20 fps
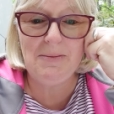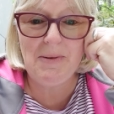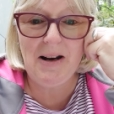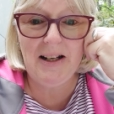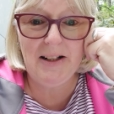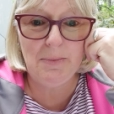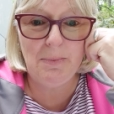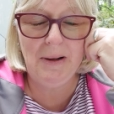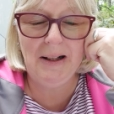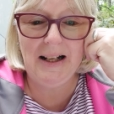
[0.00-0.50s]

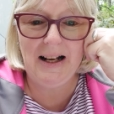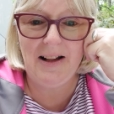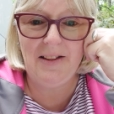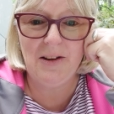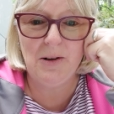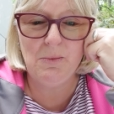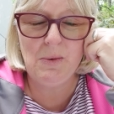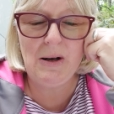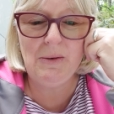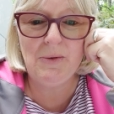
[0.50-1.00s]
made a plan
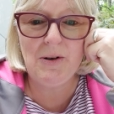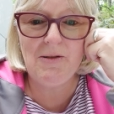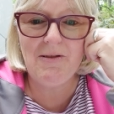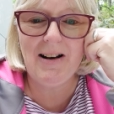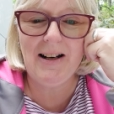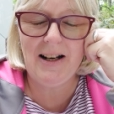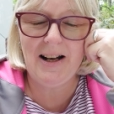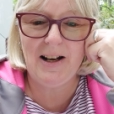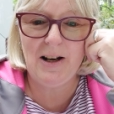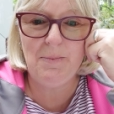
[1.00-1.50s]
that when we
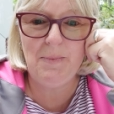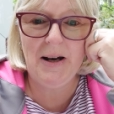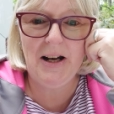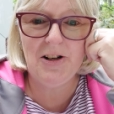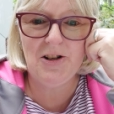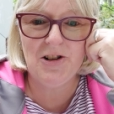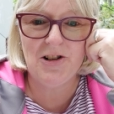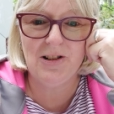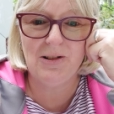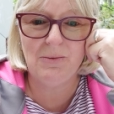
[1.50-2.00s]
ran out of
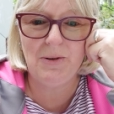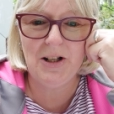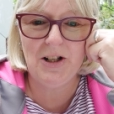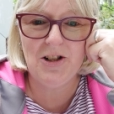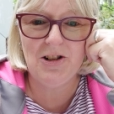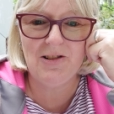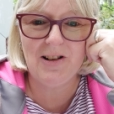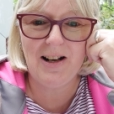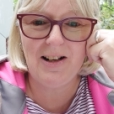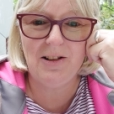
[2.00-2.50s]
petrol we'd
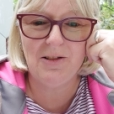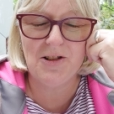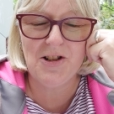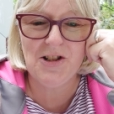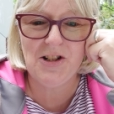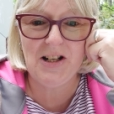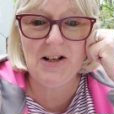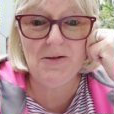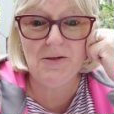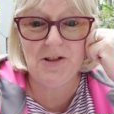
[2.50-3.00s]
try, or
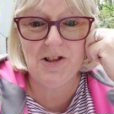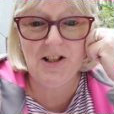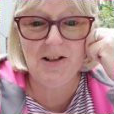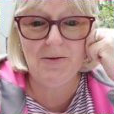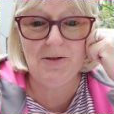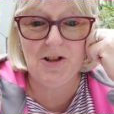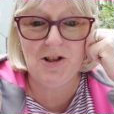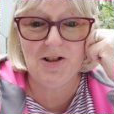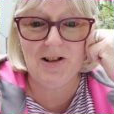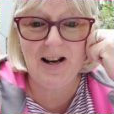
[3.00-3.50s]

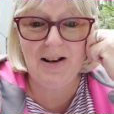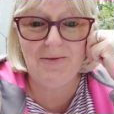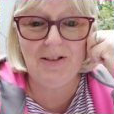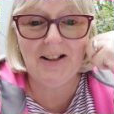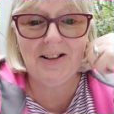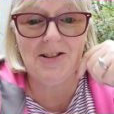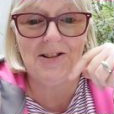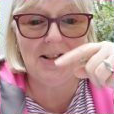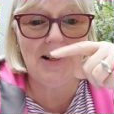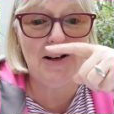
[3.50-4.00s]
Steve was
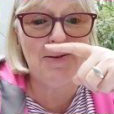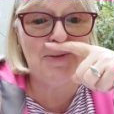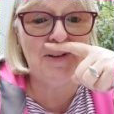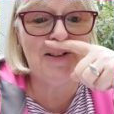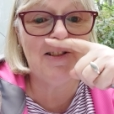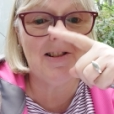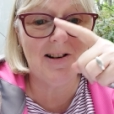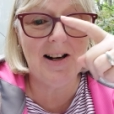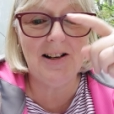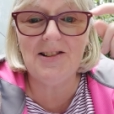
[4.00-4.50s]
driving, Steve
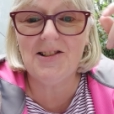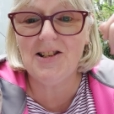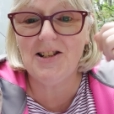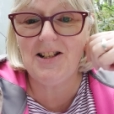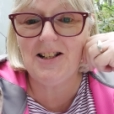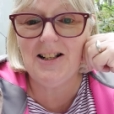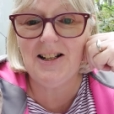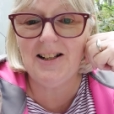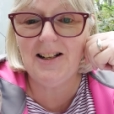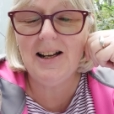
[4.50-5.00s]
would try and
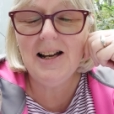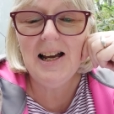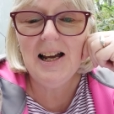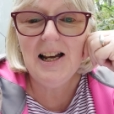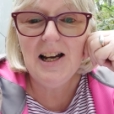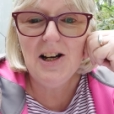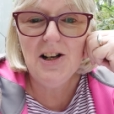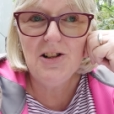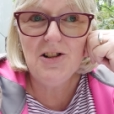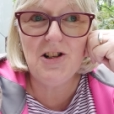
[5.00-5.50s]
steer
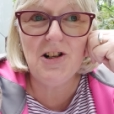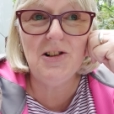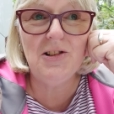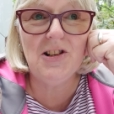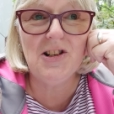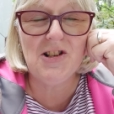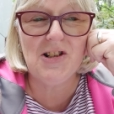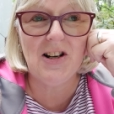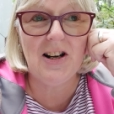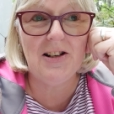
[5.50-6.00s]
to
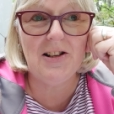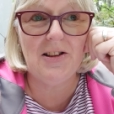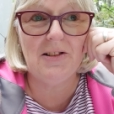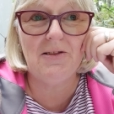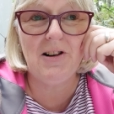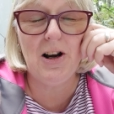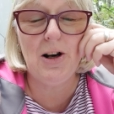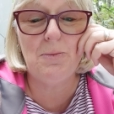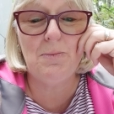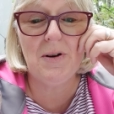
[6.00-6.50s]
the side of the
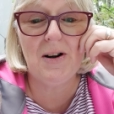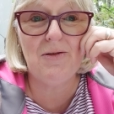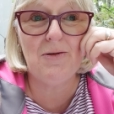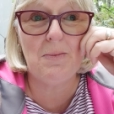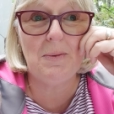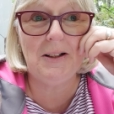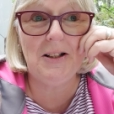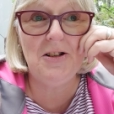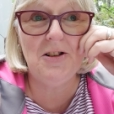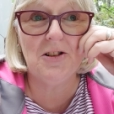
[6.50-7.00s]
road,
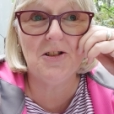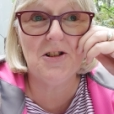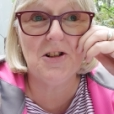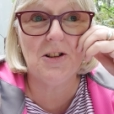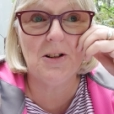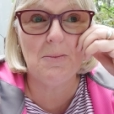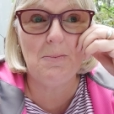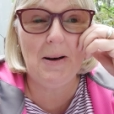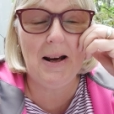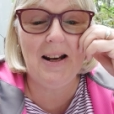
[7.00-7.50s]
preferably not
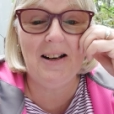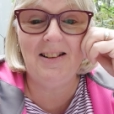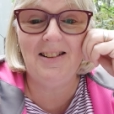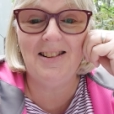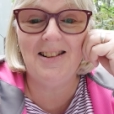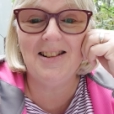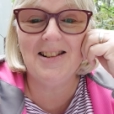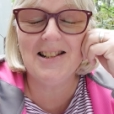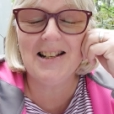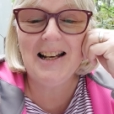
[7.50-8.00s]
on a
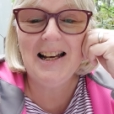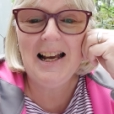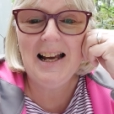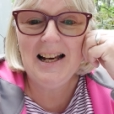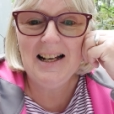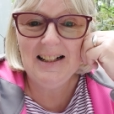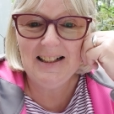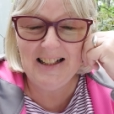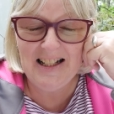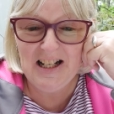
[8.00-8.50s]
bend,
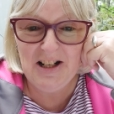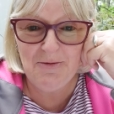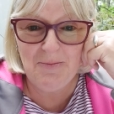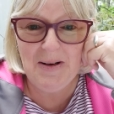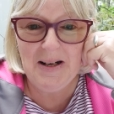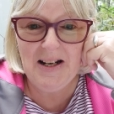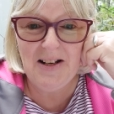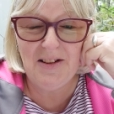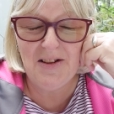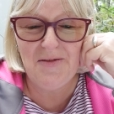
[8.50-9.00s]
leave
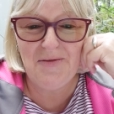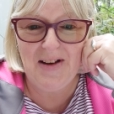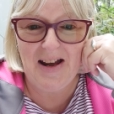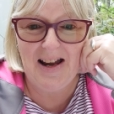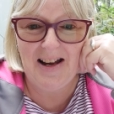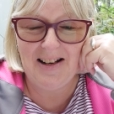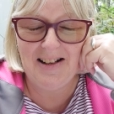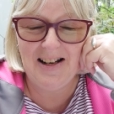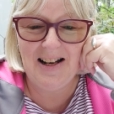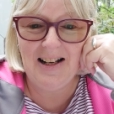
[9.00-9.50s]
me in the
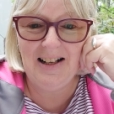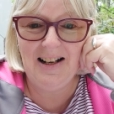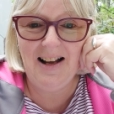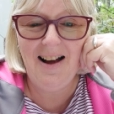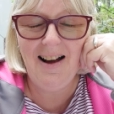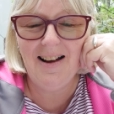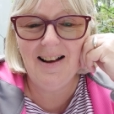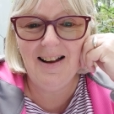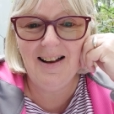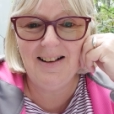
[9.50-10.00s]
van
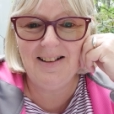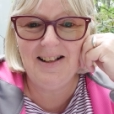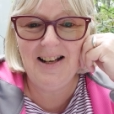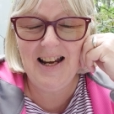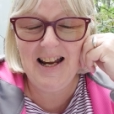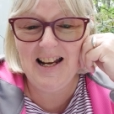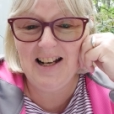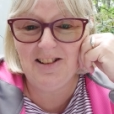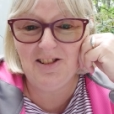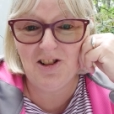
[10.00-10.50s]
and
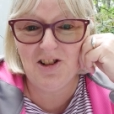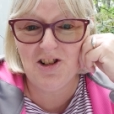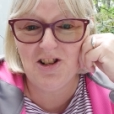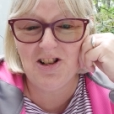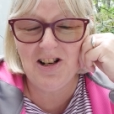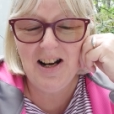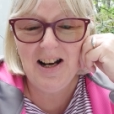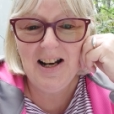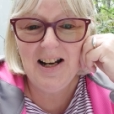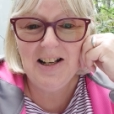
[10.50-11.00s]

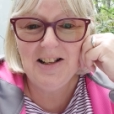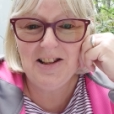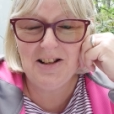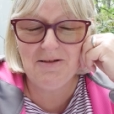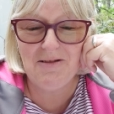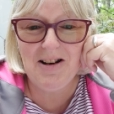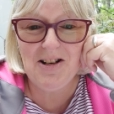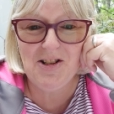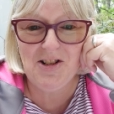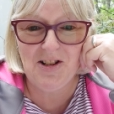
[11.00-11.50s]
hitch the
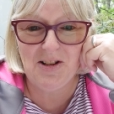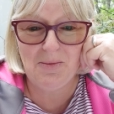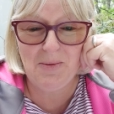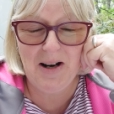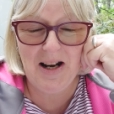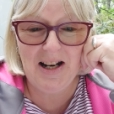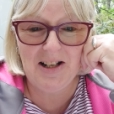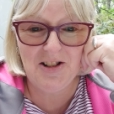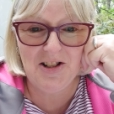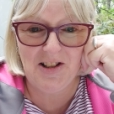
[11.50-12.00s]
rest of the
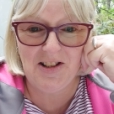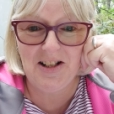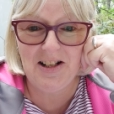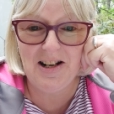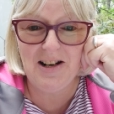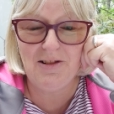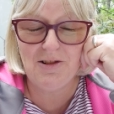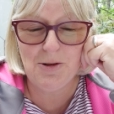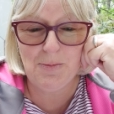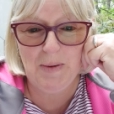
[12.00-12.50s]
way to the
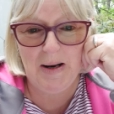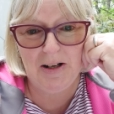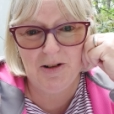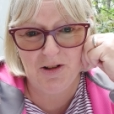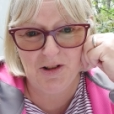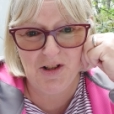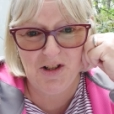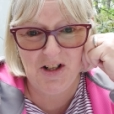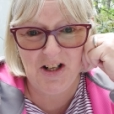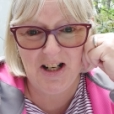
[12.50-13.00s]
nearest
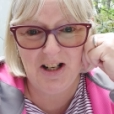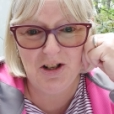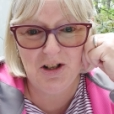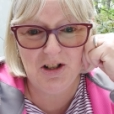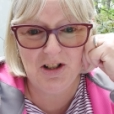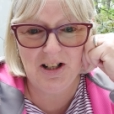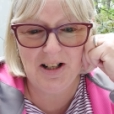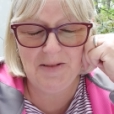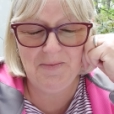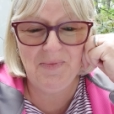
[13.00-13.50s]
petrol
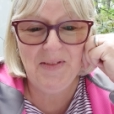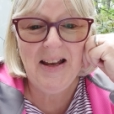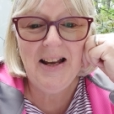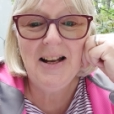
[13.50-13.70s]
station,